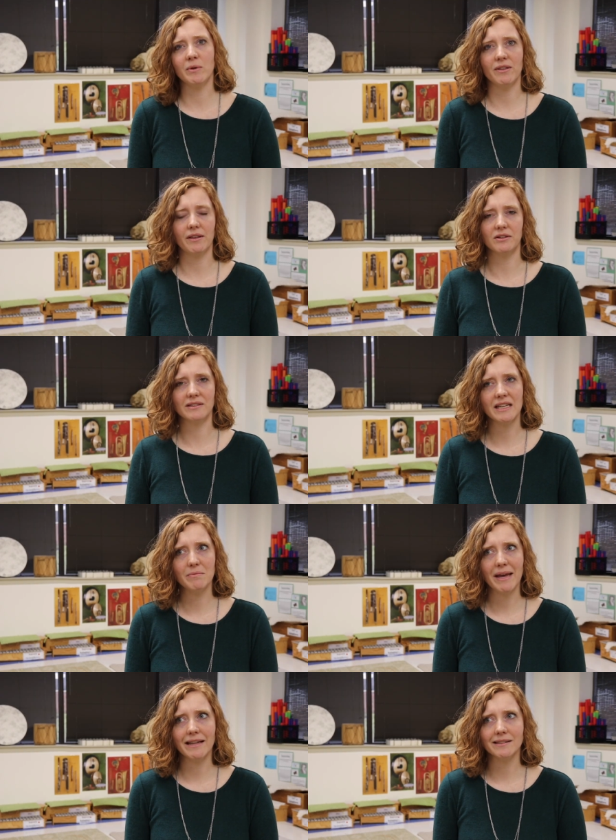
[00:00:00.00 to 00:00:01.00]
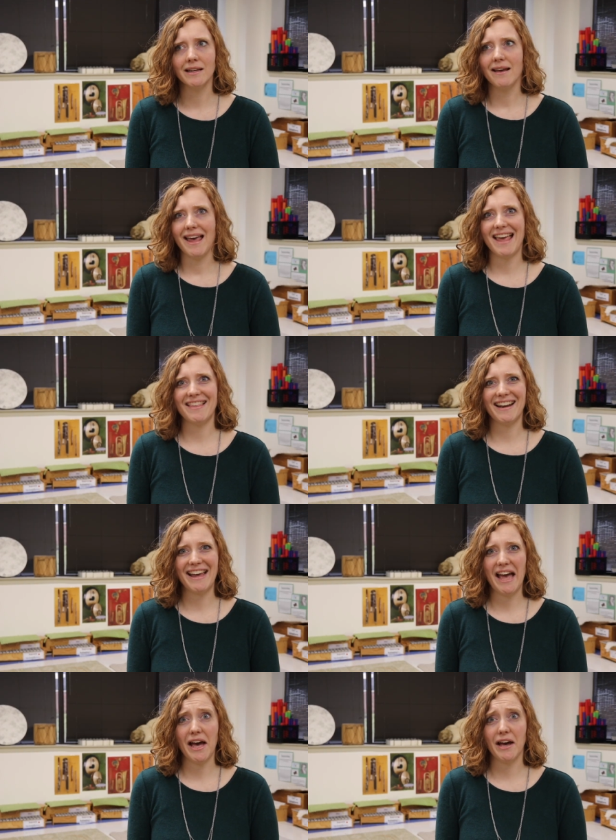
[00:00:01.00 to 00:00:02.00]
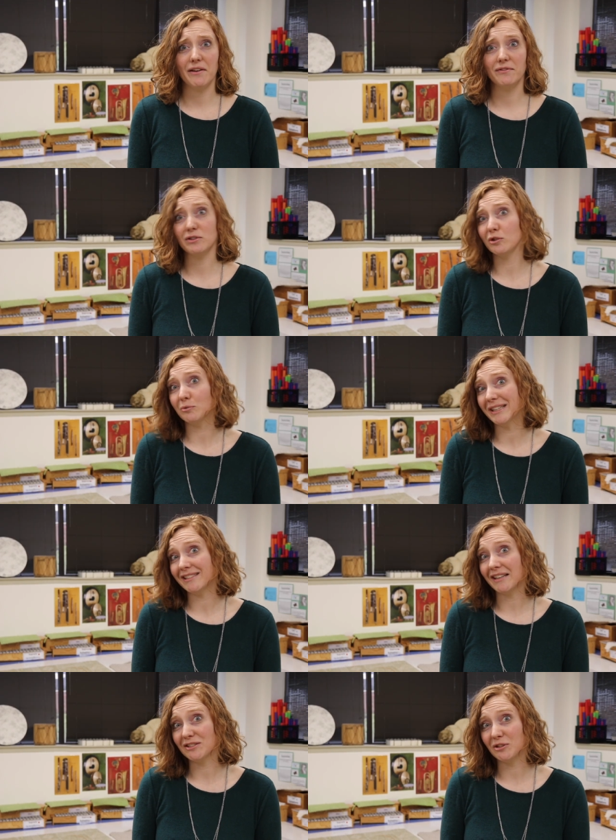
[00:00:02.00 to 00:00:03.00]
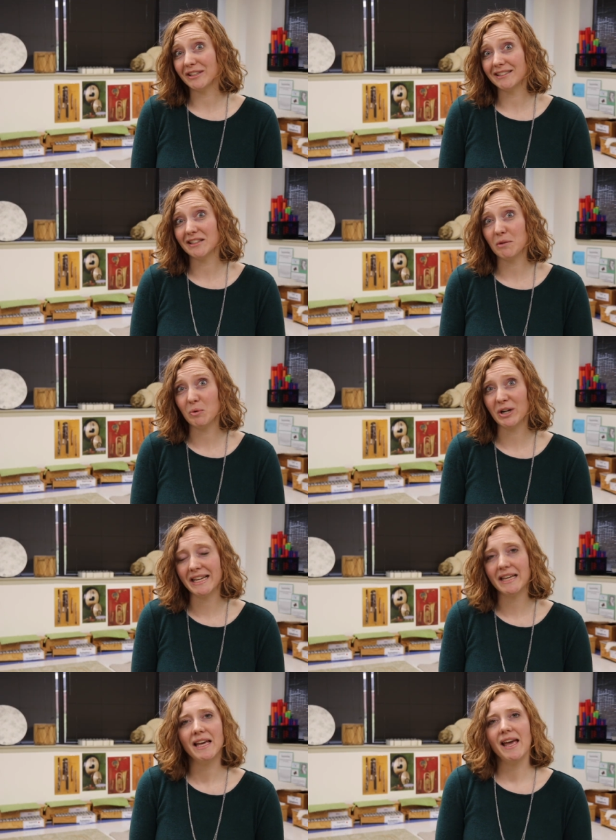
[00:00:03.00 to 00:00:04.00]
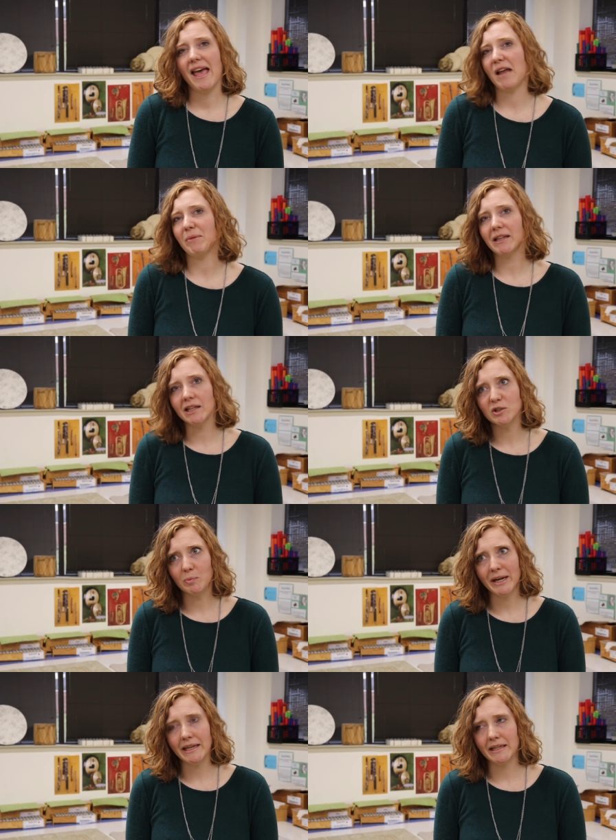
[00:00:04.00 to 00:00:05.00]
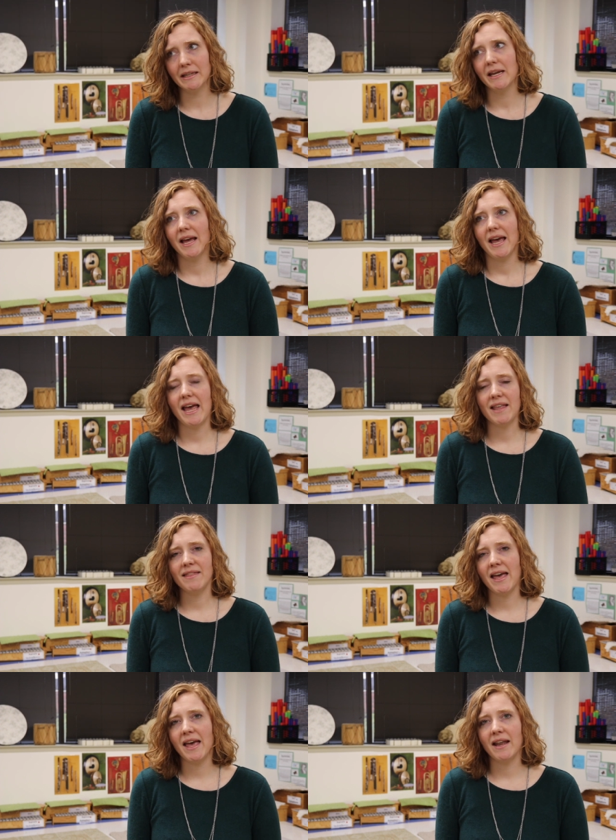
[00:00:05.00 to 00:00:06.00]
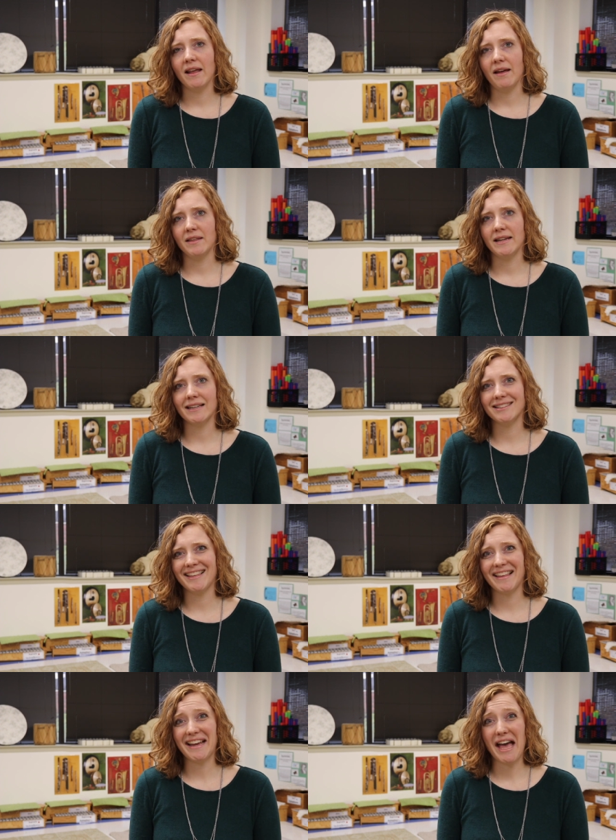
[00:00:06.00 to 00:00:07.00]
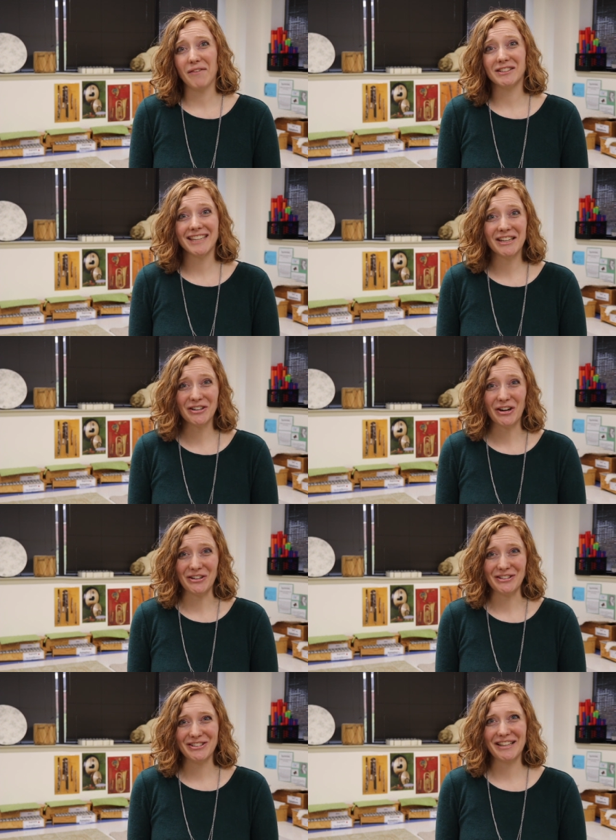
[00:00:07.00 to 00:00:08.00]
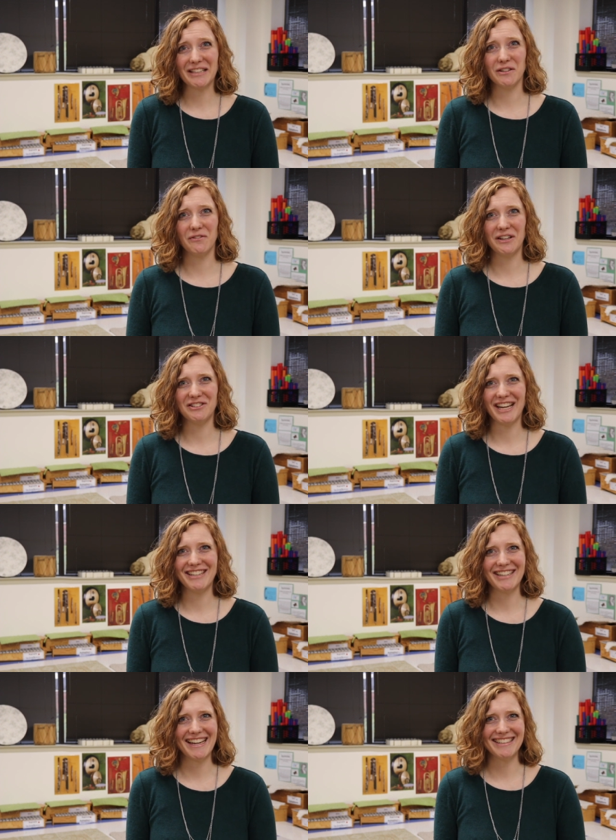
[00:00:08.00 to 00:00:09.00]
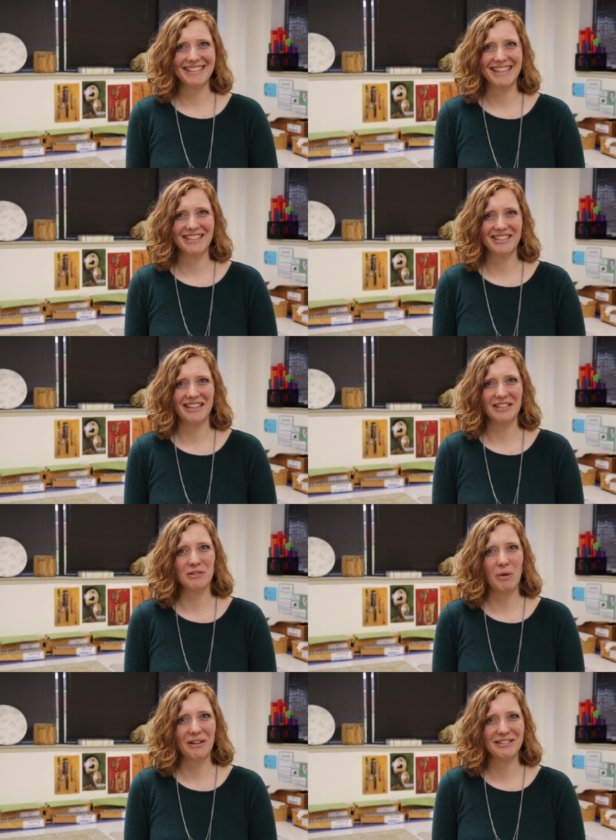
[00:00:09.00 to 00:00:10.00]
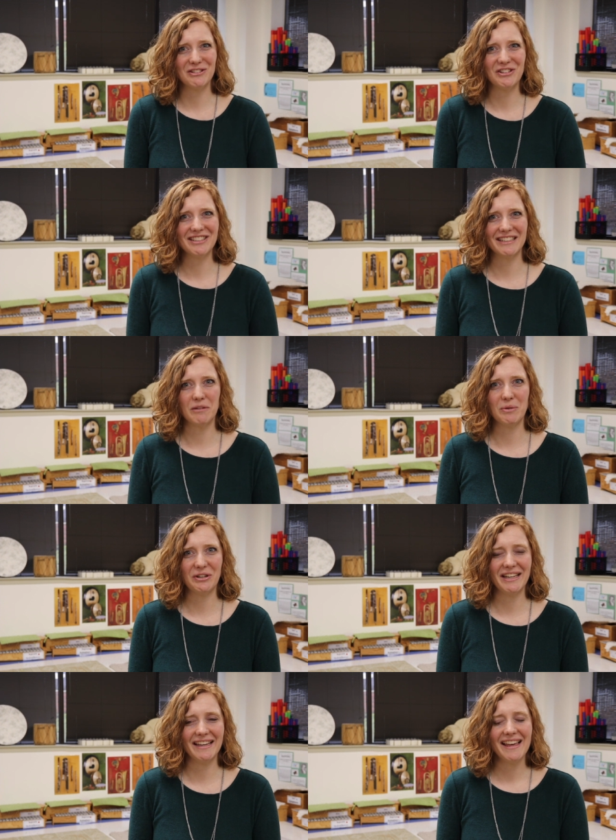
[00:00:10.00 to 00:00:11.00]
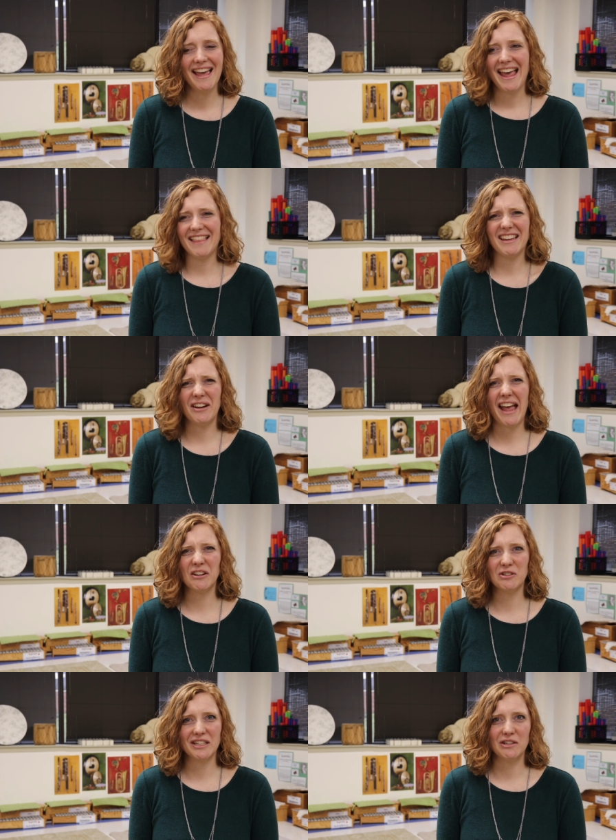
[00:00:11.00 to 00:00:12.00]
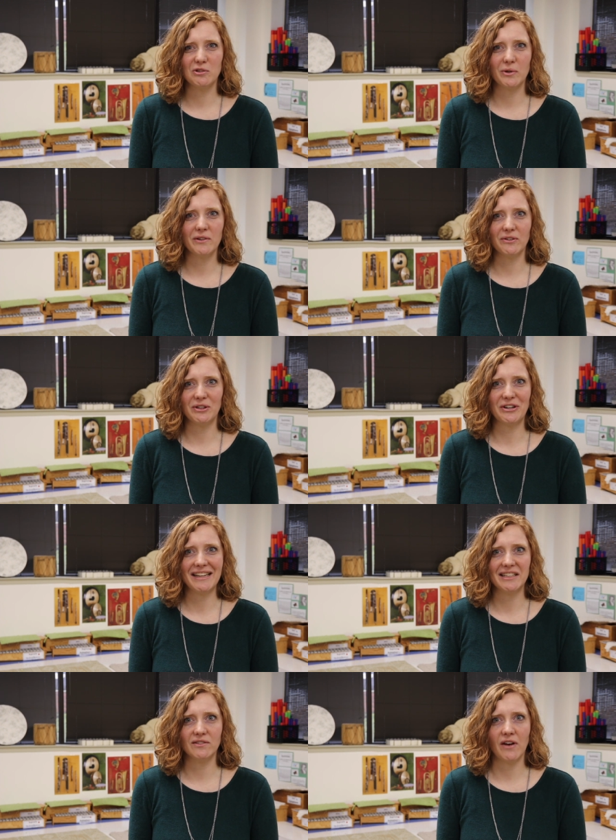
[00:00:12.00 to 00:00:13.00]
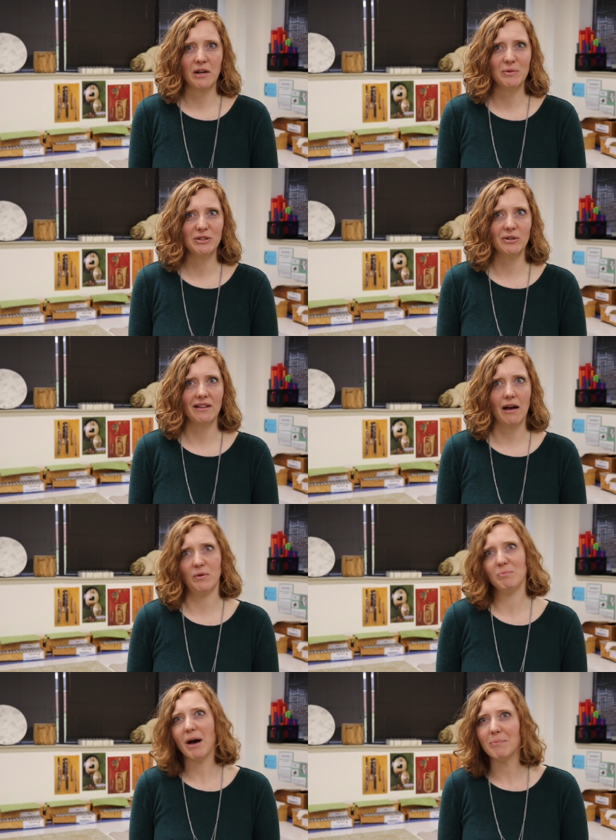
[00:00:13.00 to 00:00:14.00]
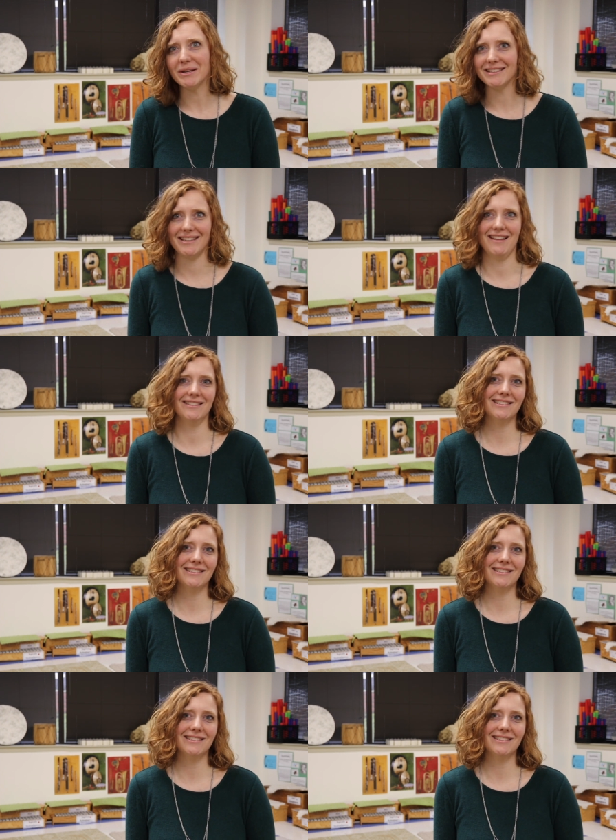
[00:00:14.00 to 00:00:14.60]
with other teammates, and then I have two recess duties in the morning and my lunch break. And then the next thing that I have is kindergarten. So that's a fun change. I get to teach the smallest students in the building, and their energy and joy for learning is fun. We do a lot with puppets and